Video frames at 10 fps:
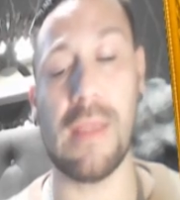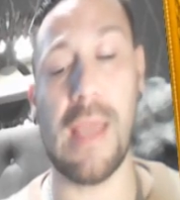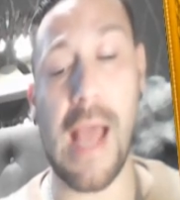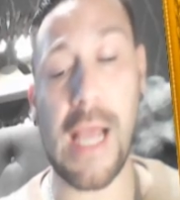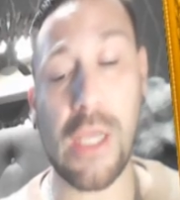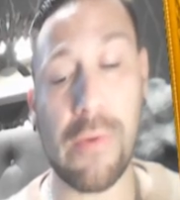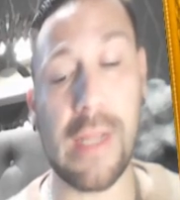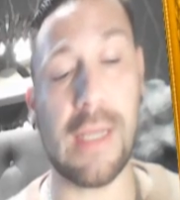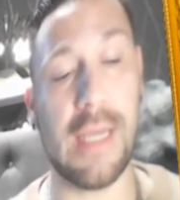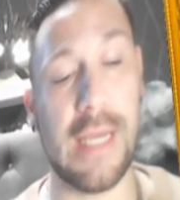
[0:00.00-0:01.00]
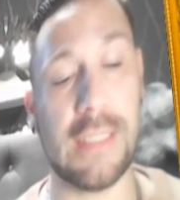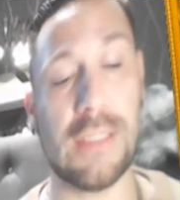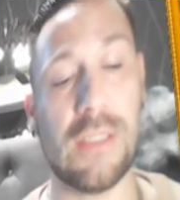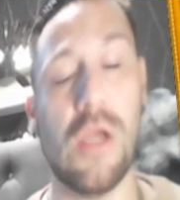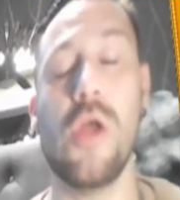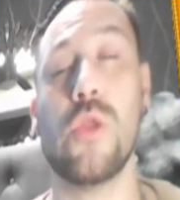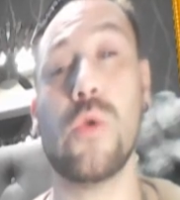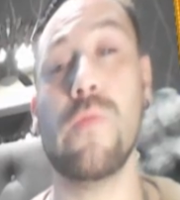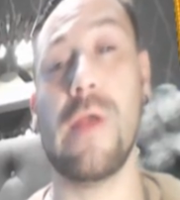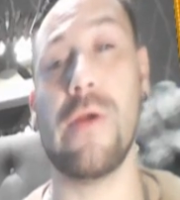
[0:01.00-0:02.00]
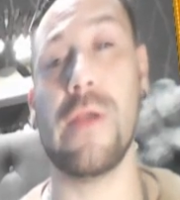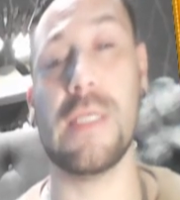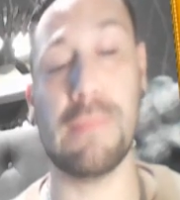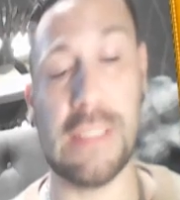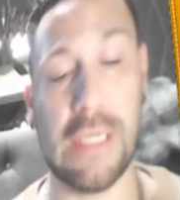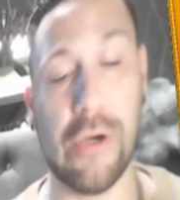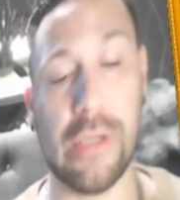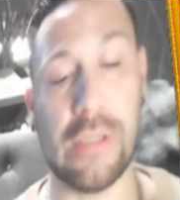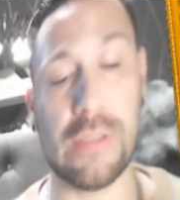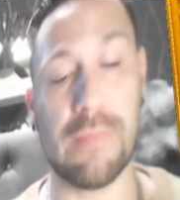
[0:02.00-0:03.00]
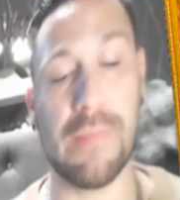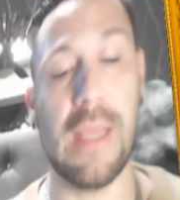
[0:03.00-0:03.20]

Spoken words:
accurate cuts through various materials,